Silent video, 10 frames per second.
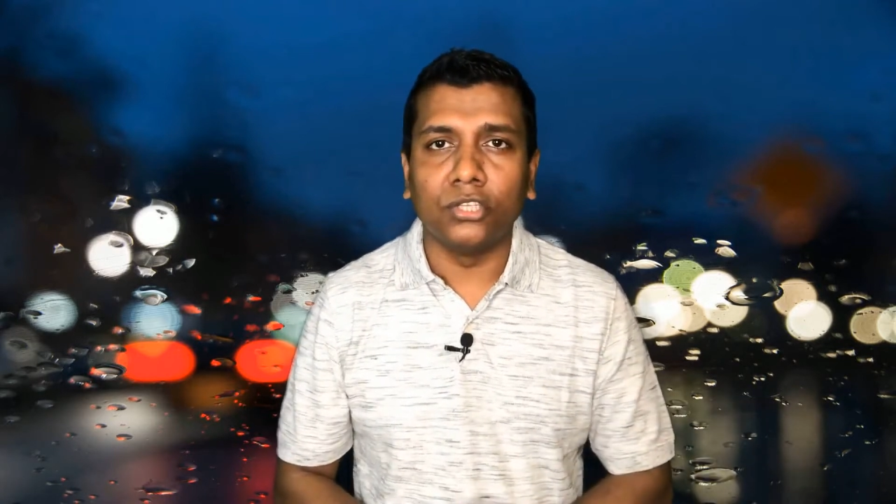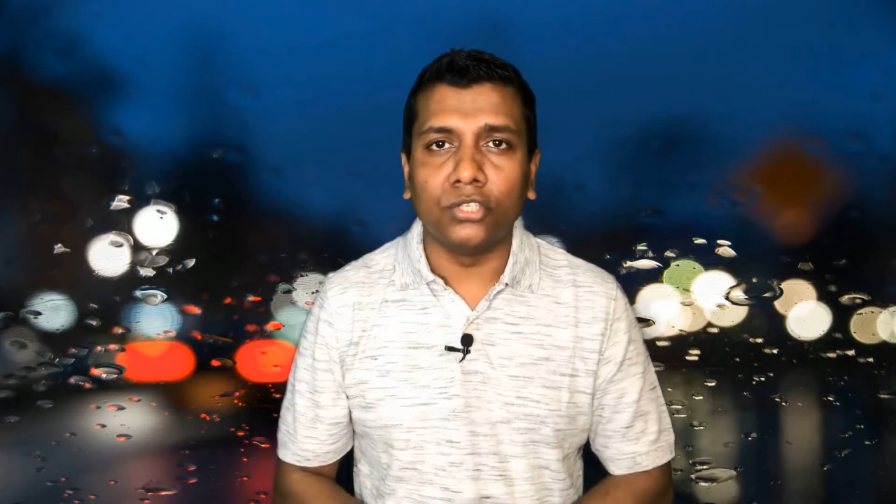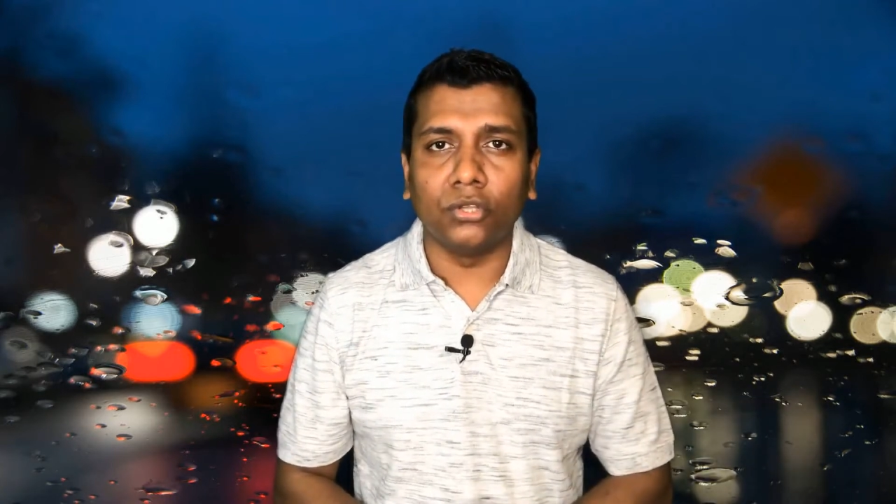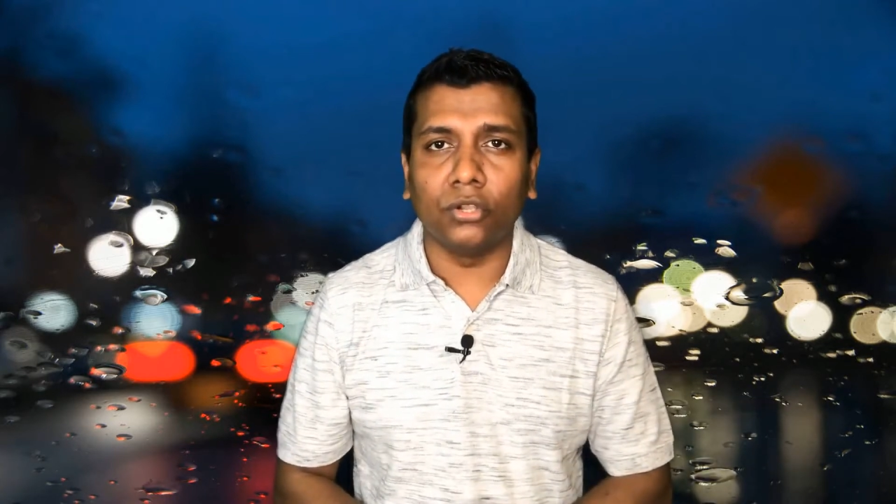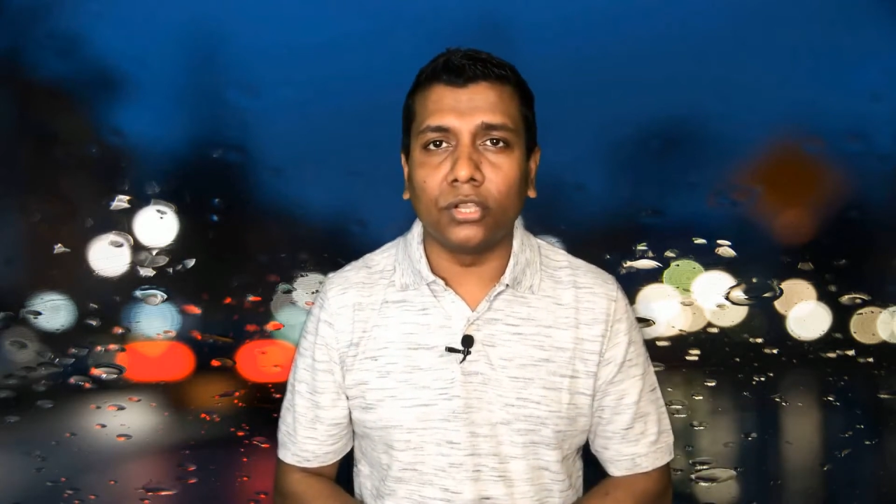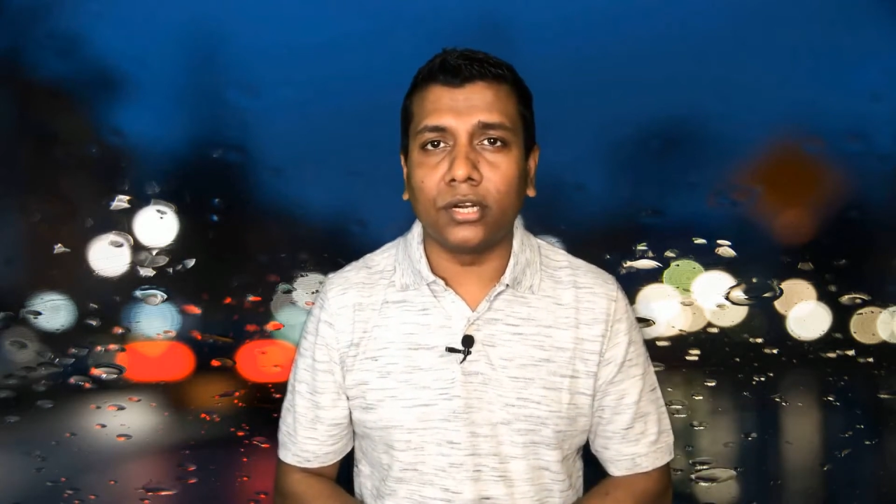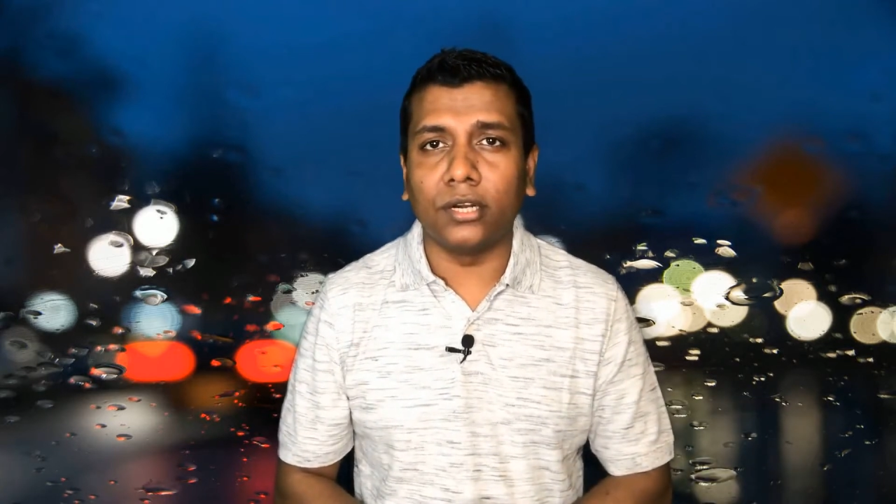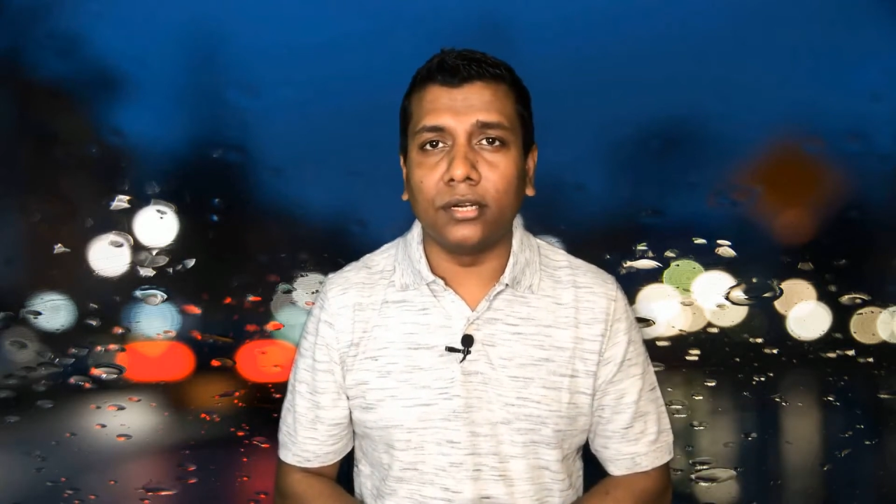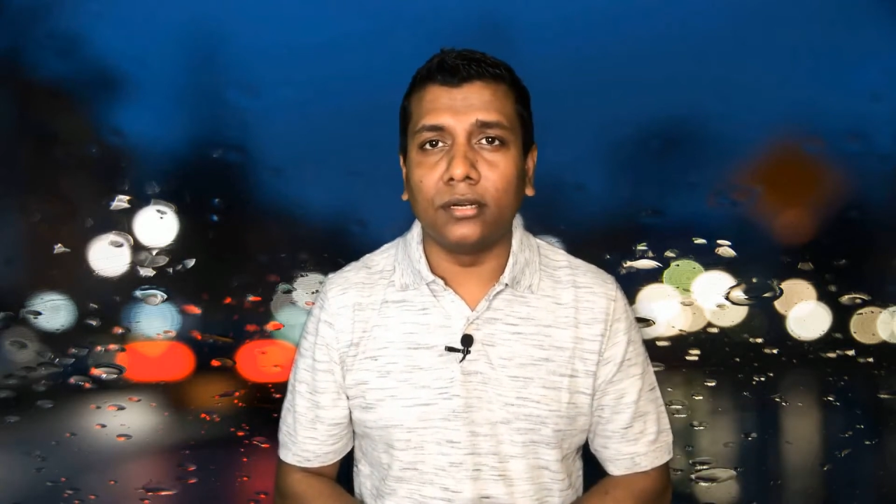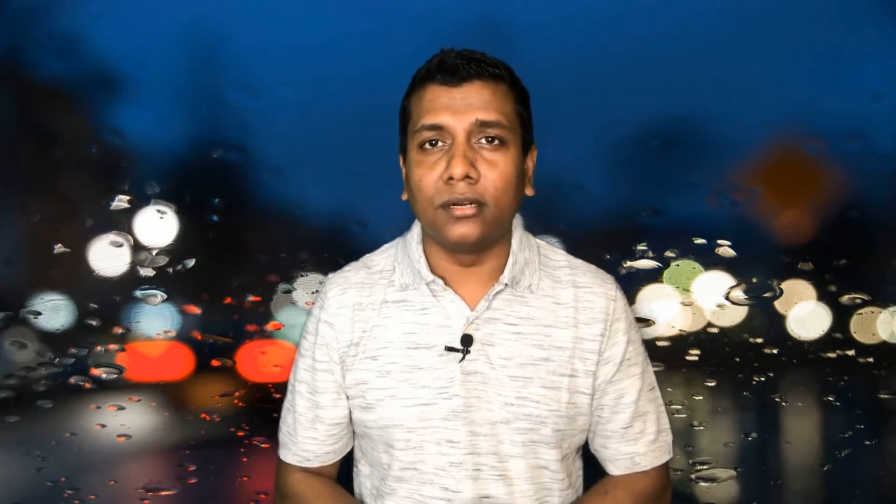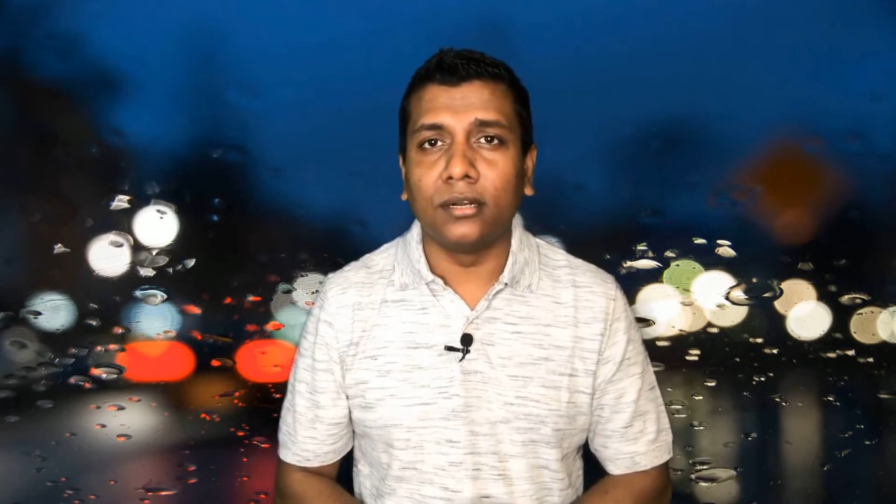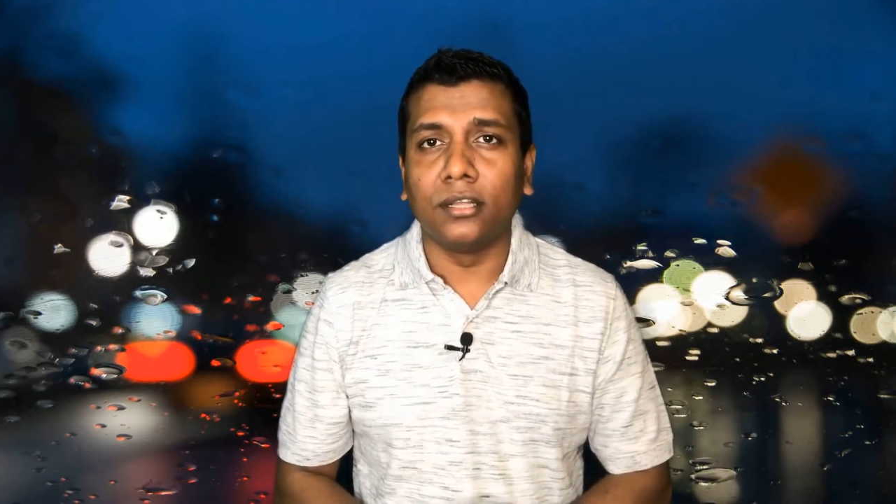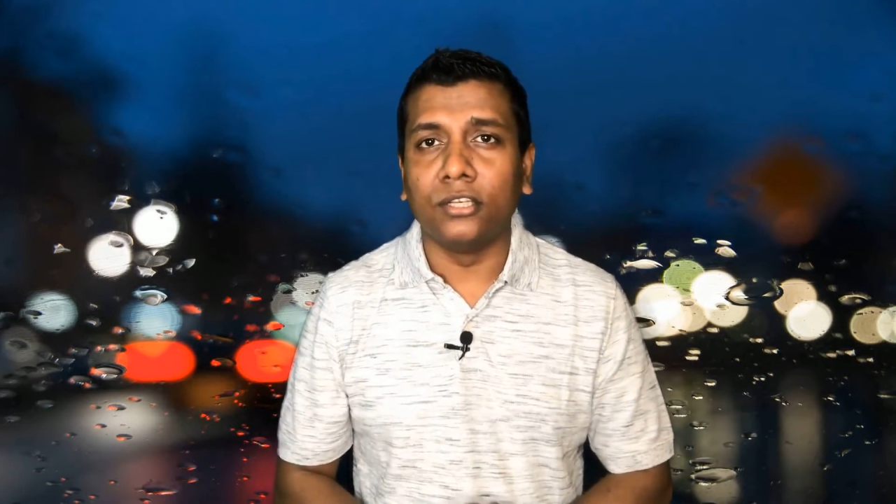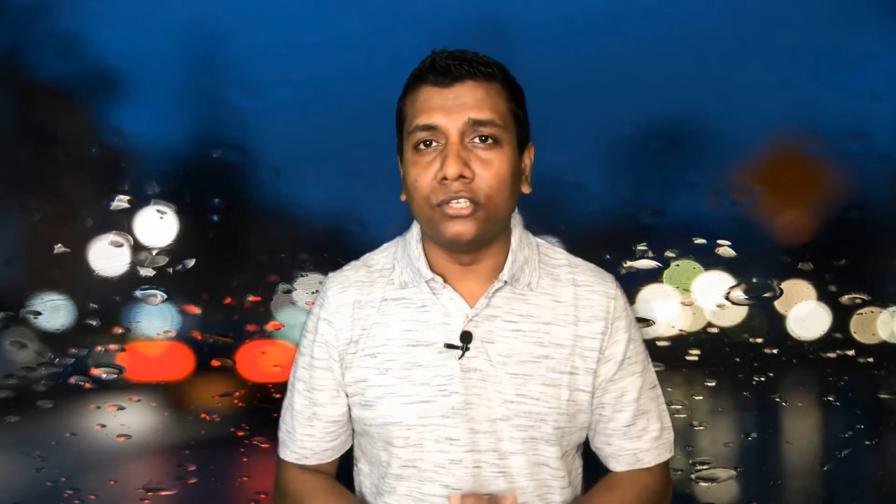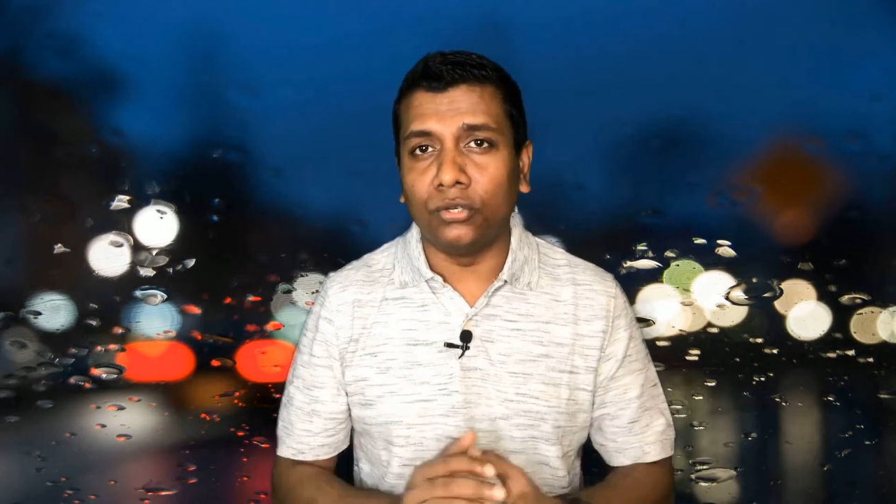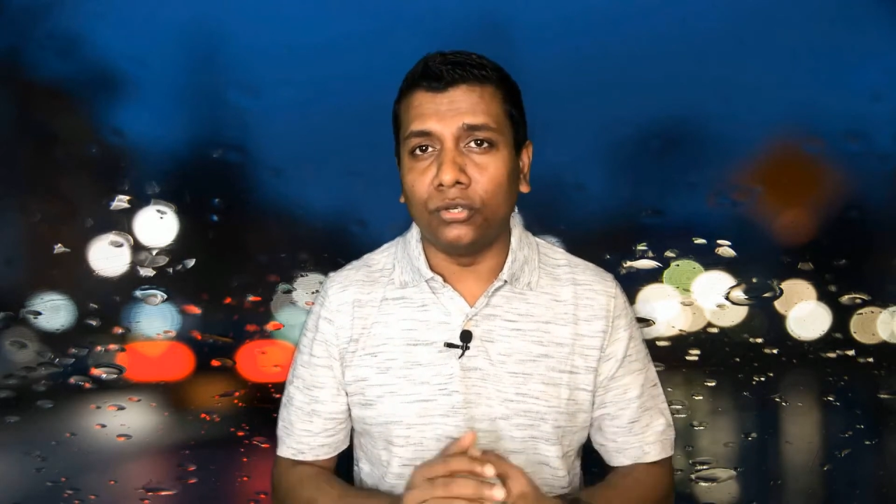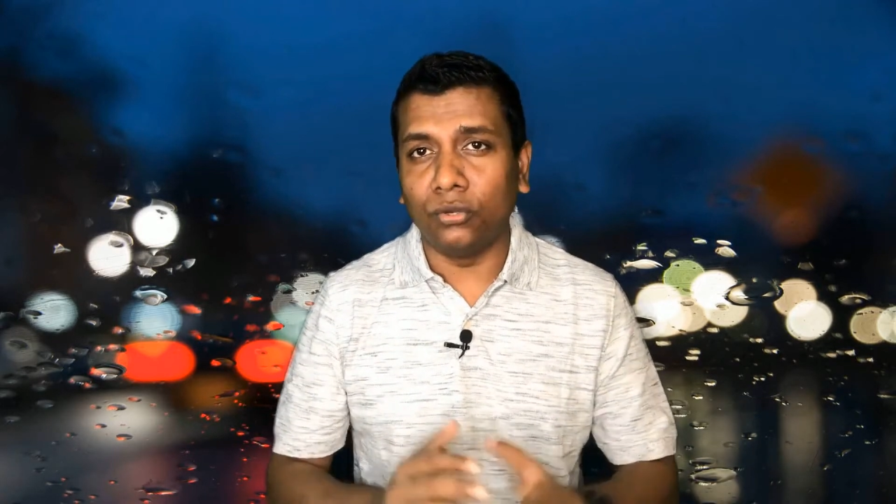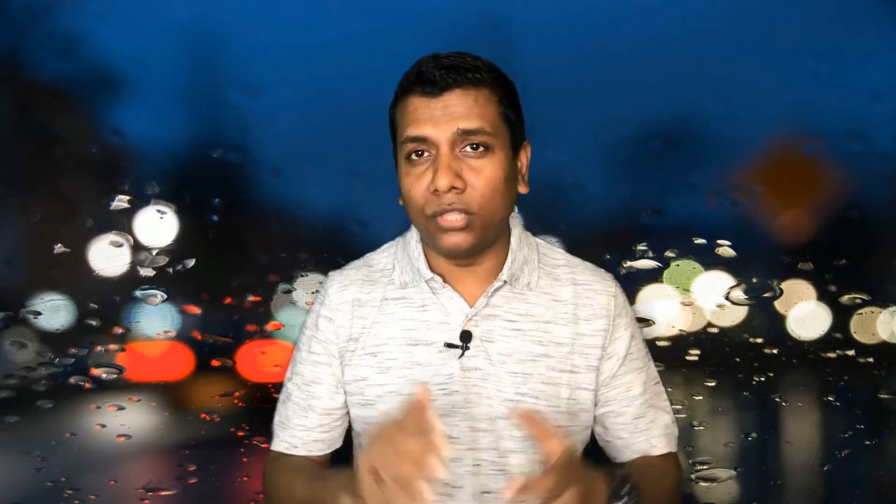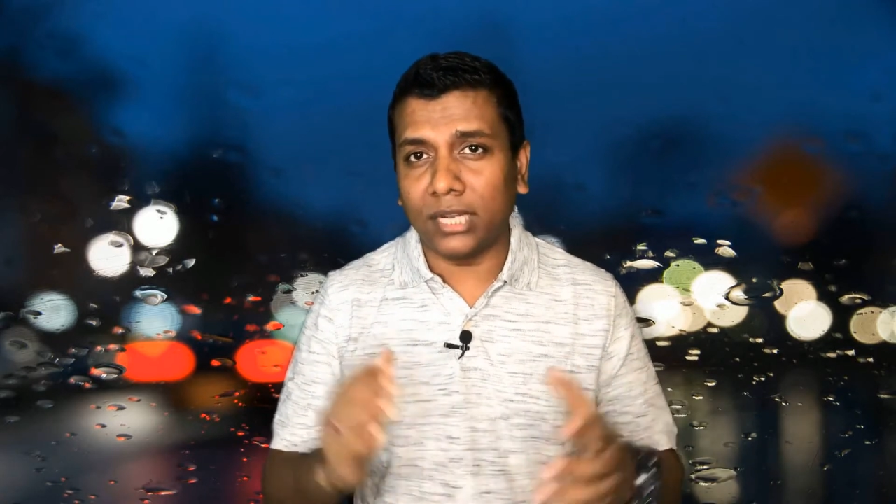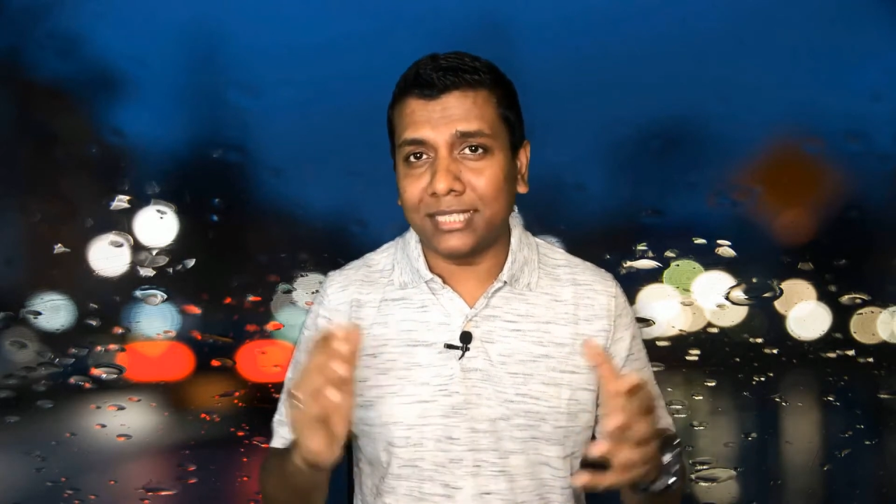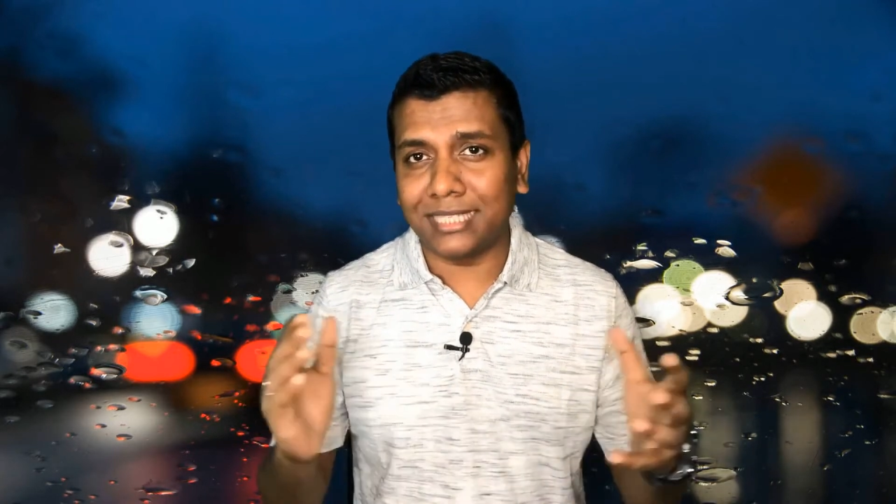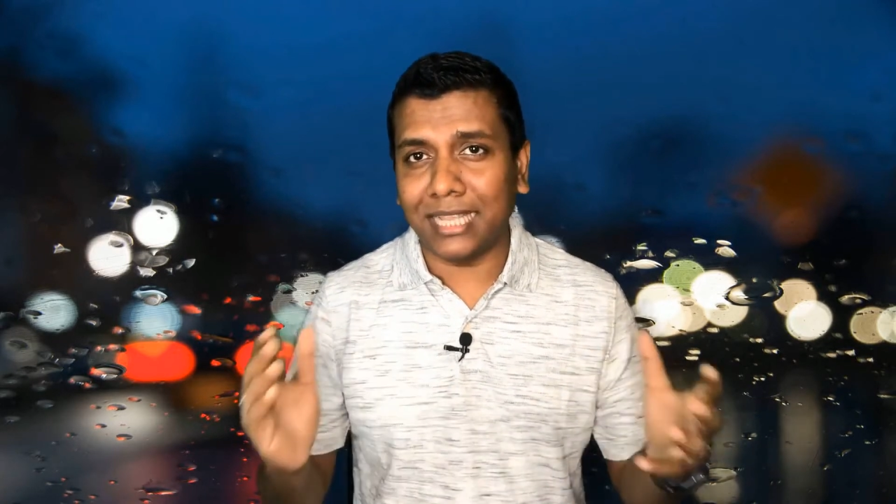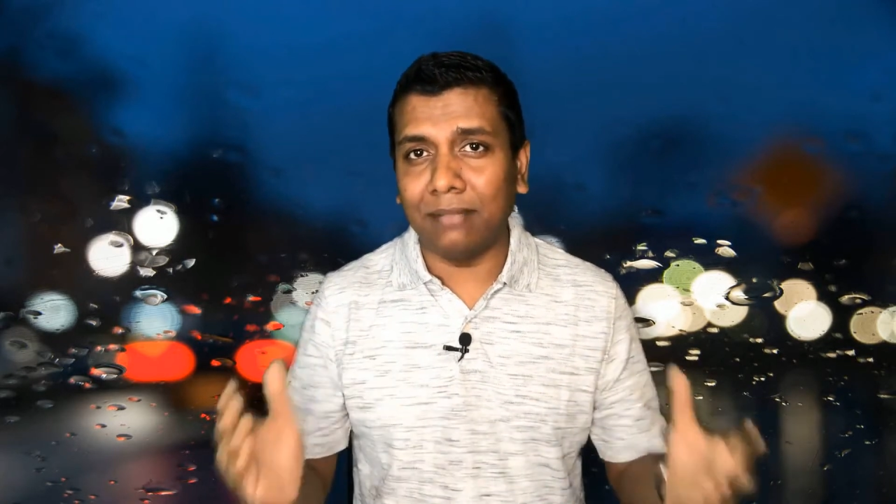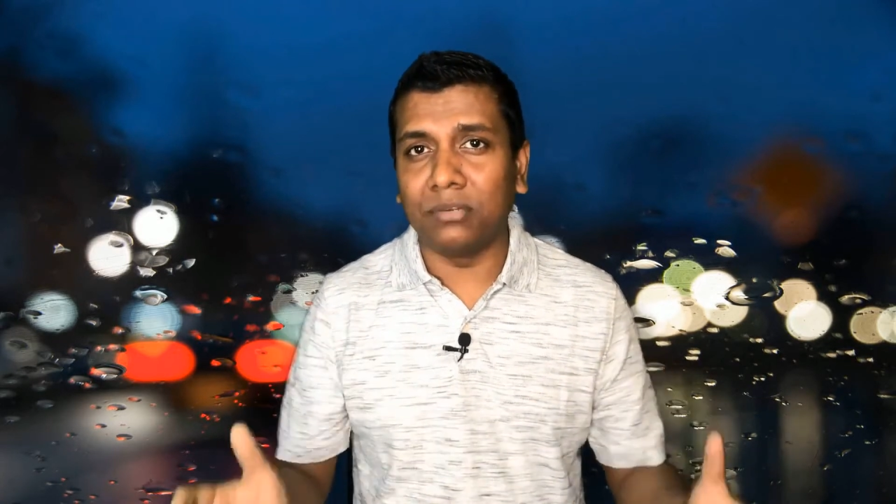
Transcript: to learn to do that same